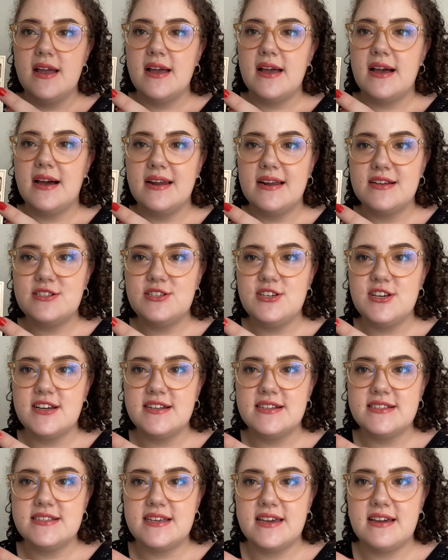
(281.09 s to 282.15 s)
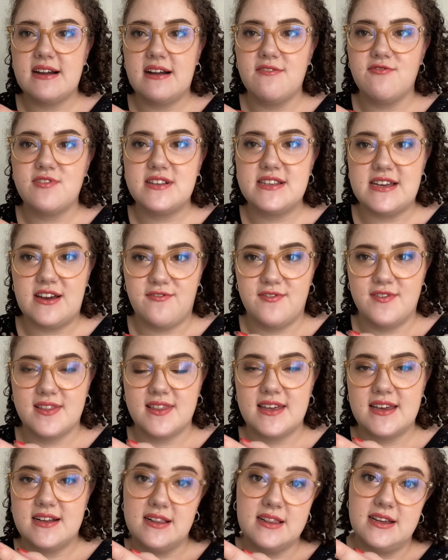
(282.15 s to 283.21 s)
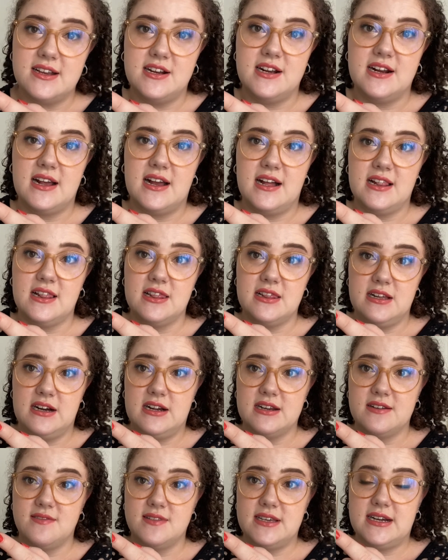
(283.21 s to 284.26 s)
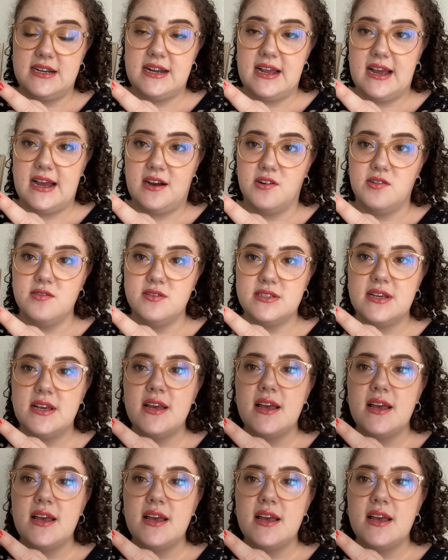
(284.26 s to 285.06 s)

and as you can see, I've definitely cleared a lot of that out.